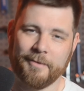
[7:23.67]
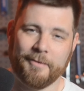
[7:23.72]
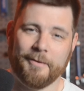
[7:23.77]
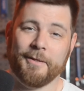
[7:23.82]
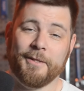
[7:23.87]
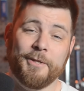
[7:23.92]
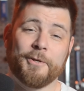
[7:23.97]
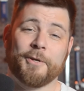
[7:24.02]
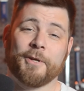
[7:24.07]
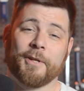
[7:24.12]

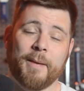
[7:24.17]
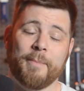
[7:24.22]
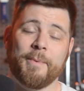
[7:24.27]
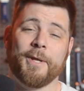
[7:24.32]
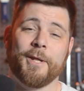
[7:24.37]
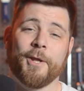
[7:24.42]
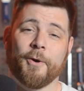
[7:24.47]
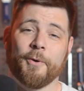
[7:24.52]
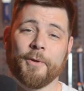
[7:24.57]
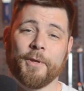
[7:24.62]
you can let
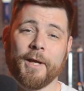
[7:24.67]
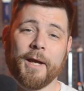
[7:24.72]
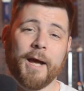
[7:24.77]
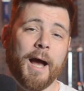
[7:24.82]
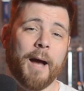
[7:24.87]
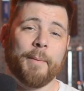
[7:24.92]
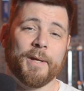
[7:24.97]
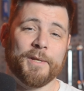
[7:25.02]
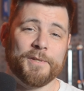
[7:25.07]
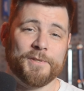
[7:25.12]
me know in the
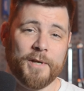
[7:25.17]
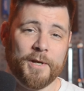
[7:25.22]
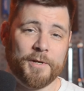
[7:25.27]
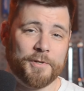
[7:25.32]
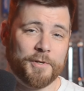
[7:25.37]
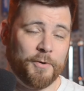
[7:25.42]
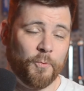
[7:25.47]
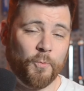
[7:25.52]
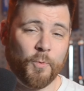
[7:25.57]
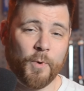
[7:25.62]
comment
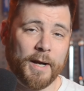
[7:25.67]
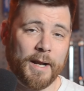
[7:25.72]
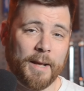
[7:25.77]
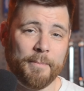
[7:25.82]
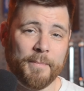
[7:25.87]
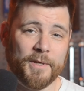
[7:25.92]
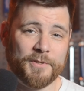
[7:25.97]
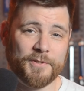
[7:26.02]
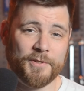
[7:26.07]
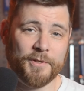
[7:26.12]
section what
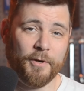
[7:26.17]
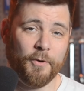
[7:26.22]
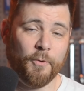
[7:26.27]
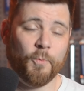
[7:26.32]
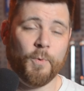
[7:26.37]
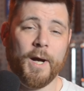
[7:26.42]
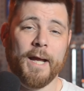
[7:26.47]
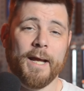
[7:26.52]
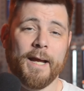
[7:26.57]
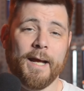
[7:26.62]
I'm missing or
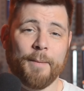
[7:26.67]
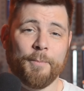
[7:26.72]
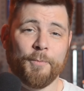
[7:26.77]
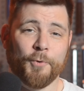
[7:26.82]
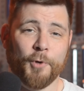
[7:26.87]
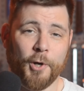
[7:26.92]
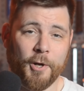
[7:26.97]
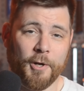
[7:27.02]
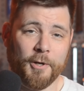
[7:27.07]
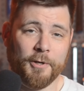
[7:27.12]
why I'm
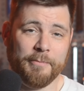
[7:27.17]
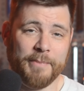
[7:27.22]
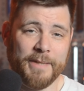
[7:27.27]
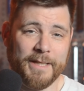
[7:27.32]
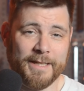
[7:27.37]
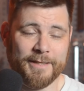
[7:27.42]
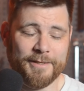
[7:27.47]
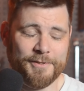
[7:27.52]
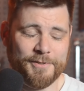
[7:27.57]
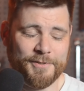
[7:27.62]
wrong,
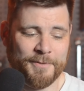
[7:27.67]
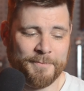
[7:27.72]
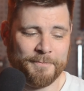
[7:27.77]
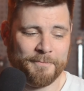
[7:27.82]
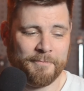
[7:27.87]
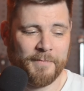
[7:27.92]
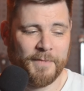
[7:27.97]
because